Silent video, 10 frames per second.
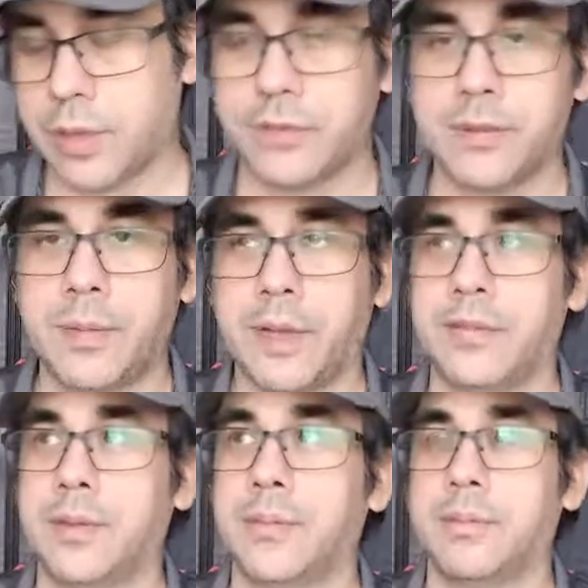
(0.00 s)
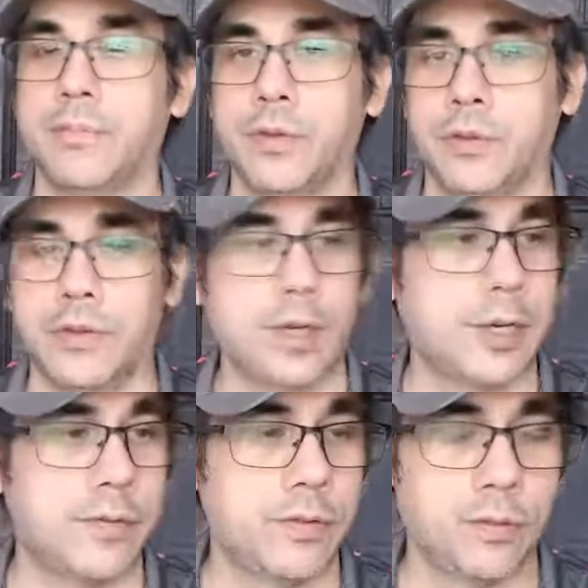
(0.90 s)
customize them
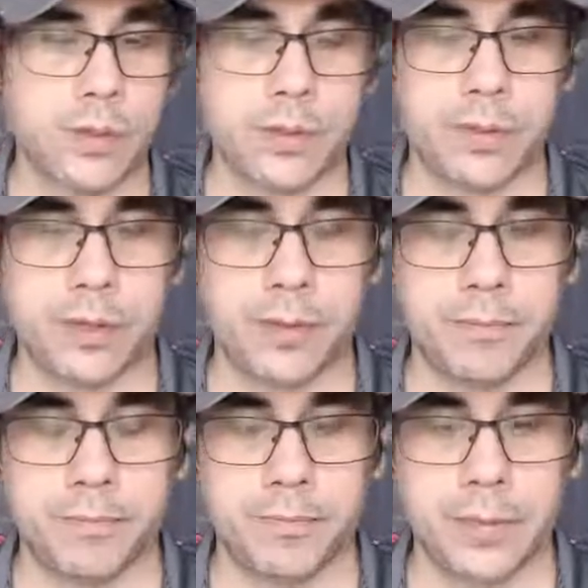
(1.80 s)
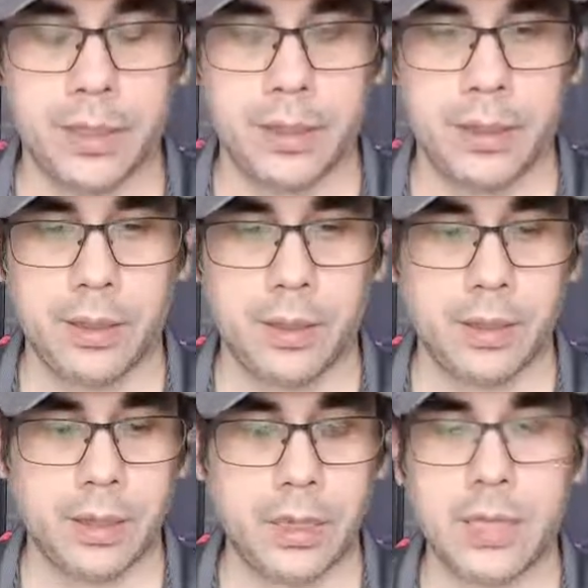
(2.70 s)
yourselves with
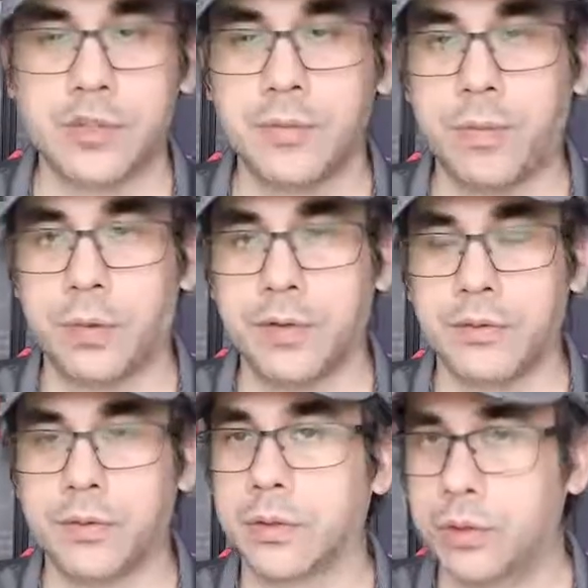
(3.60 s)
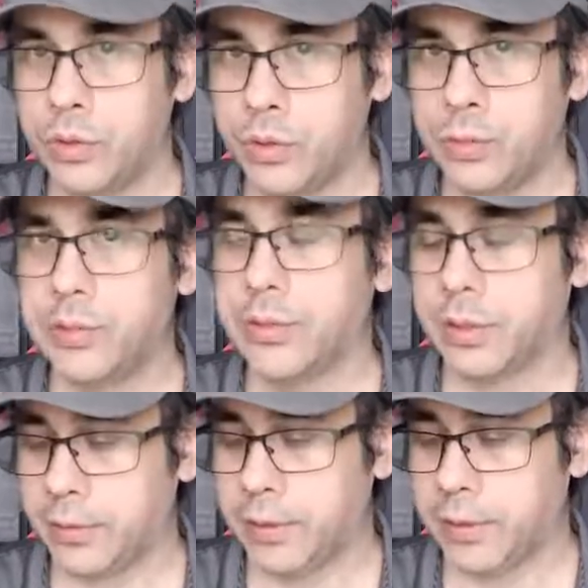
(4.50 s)
connection points for tubes,
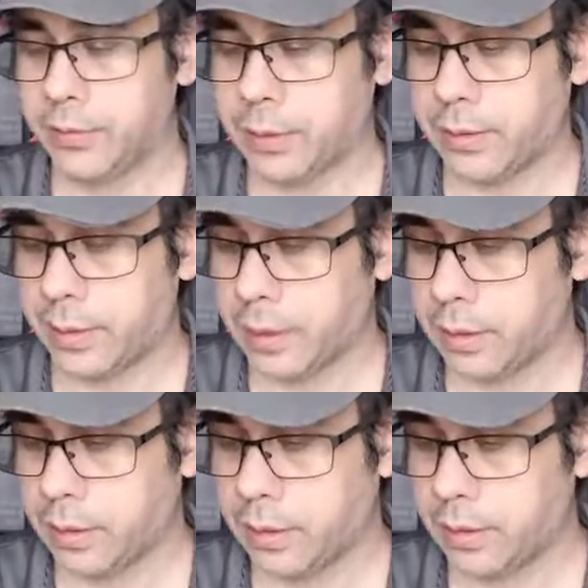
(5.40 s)
things like that.